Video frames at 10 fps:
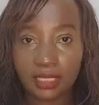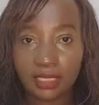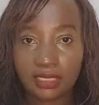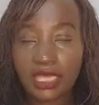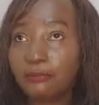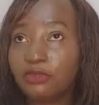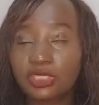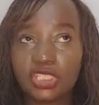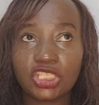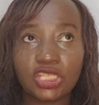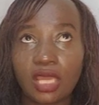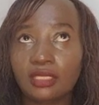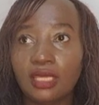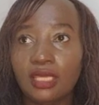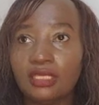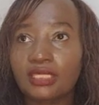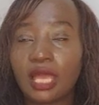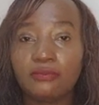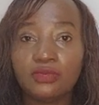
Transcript: some musician, some